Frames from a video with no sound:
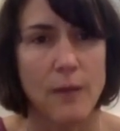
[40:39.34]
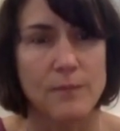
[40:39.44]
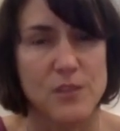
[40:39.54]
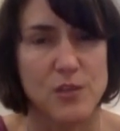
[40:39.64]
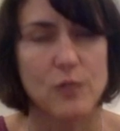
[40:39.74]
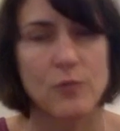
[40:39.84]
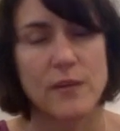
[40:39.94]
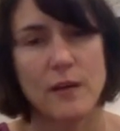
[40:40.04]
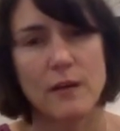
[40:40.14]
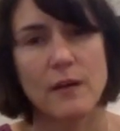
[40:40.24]
So
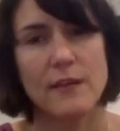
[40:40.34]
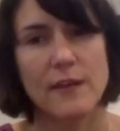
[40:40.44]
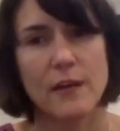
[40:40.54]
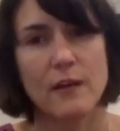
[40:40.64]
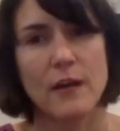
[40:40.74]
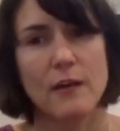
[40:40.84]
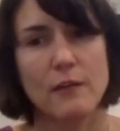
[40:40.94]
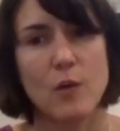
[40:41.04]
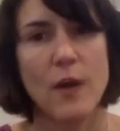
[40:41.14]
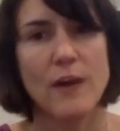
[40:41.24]
they're
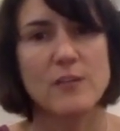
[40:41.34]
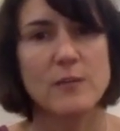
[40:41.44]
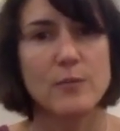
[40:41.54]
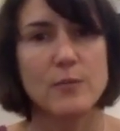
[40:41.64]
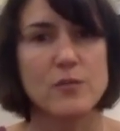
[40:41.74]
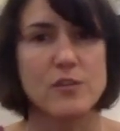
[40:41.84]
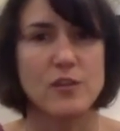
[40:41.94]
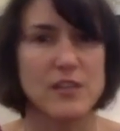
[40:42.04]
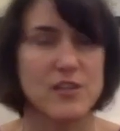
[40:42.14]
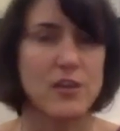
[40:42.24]
required to be
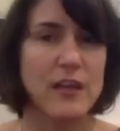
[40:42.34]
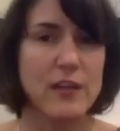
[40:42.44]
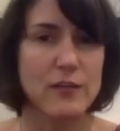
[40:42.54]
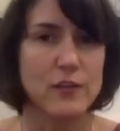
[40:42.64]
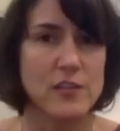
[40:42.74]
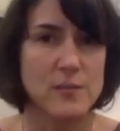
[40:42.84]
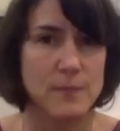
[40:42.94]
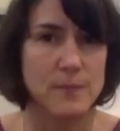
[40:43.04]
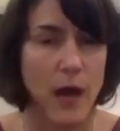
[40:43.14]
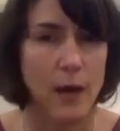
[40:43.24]
boosted at certain intervals
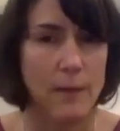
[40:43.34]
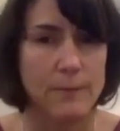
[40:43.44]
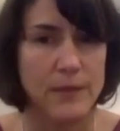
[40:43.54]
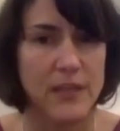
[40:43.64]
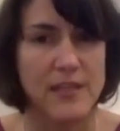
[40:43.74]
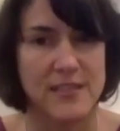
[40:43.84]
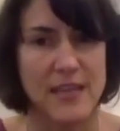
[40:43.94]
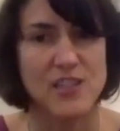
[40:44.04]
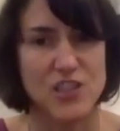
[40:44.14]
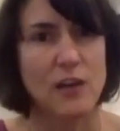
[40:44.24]
because
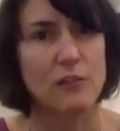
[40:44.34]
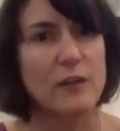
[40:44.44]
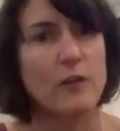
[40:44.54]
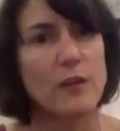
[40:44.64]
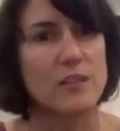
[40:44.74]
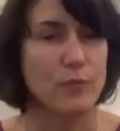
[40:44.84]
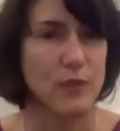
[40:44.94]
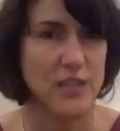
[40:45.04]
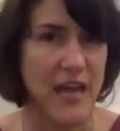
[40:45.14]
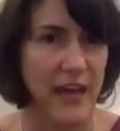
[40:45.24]
that's generally going to
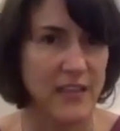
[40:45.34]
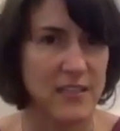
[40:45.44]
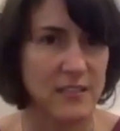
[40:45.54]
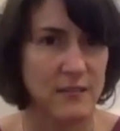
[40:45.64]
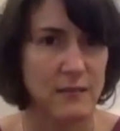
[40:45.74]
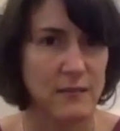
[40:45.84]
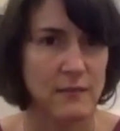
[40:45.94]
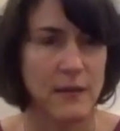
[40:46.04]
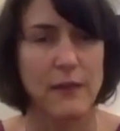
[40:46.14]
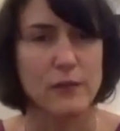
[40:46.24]
protect
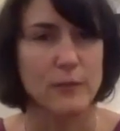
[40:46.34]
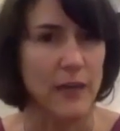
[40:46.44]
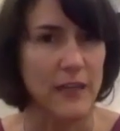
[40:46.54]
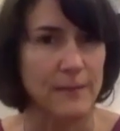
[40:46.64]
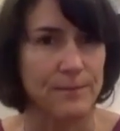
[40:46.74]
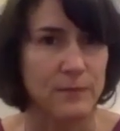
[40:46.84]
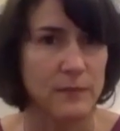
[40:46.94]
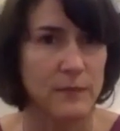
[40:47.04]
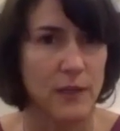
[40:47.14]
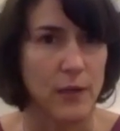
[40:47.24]
everybody,
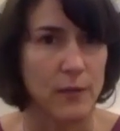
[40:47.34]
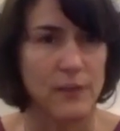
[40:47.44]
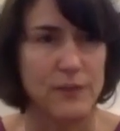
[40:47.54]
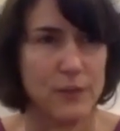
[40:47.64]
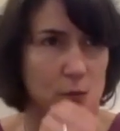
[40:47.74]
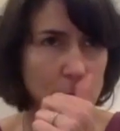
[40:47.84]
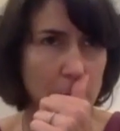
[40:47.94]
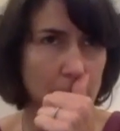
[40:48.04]
you know. But if you